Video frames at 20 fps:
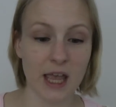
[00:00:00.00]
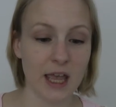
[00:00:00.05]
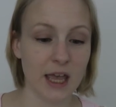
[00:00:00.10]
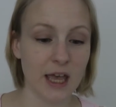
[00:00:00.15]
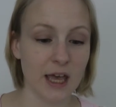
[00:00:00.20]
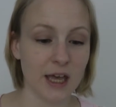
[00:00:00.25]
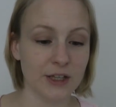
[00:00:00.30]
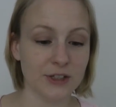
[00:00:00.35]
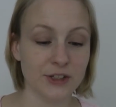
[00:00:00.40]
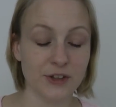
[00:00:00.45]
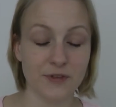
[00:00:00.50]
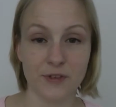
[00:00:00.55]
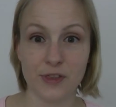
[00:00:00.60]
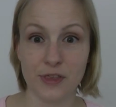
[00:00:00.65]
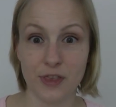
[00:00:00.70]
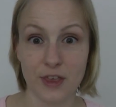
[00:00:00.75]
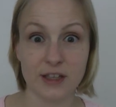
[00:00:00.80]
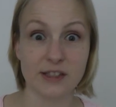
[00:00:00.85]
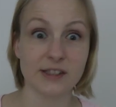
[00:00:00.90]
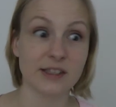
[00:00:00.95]
and
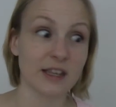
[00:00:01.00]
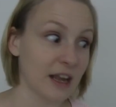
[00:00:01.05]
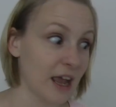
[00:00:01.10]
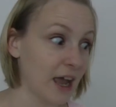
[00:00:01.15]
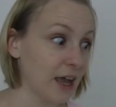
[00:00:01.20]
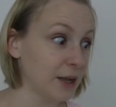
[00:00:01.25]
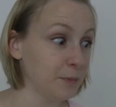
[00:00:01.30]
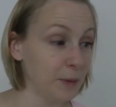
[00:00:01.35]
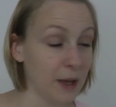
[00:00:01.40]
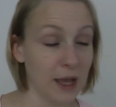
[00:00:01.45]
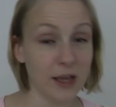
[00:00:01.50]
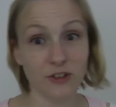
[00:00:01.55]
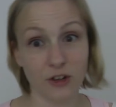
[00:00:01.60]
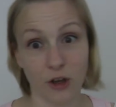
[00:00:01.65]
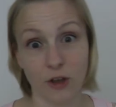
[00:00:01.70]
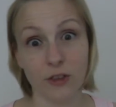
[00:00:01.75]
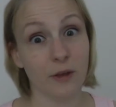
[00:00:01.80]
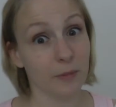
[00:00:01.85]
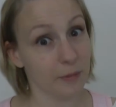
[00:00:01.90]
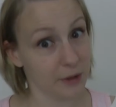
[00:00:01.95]
different things that had paint
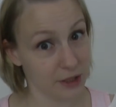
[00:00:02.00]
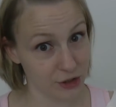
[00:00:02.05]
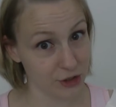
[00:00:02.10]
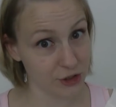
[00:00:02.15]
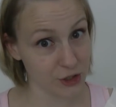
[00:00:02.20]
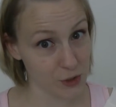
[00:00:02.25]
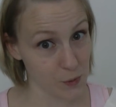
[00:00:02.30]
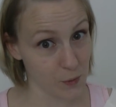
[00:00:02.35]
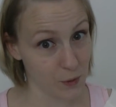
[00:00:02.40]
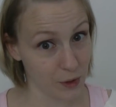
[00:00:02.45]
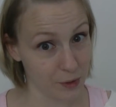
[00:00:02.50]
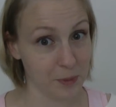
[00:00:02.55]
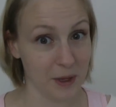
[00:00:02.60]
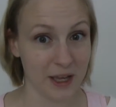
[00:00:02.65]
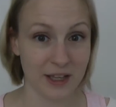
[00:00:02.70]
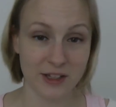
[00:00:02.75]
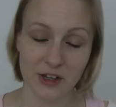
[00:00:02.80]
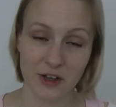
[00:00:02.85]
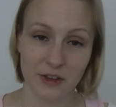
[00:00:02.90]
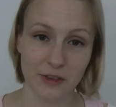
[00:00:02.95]
on them and you don't want
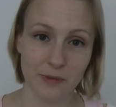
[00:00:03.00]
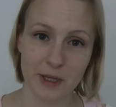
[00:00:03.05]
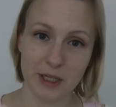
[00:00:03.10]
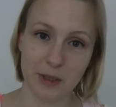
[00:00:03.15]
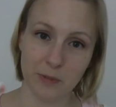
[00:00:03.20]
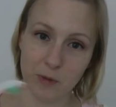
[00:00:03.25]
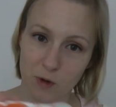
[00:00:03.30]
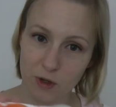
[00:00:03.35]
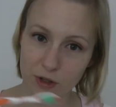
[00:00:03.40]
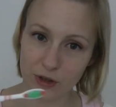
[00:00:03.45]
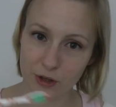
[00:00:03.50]
paint on them anymore.